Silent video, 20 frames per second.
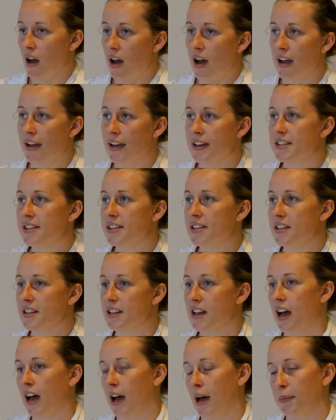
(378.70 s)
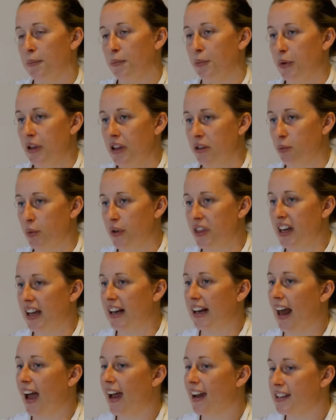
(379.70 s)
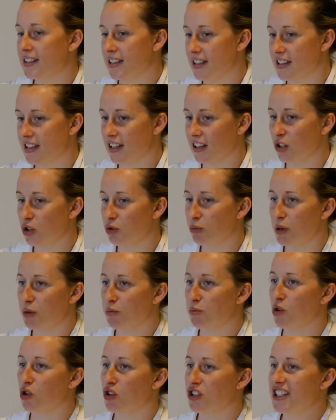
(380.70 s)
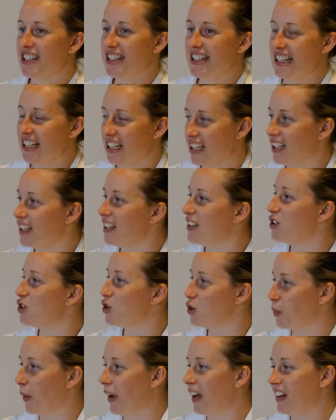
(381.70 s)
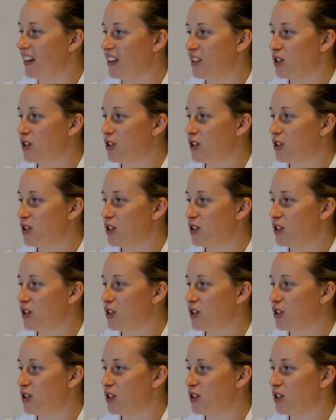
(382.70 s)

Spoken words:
I guess with the glaze, it's a little bit more sticky, sweet.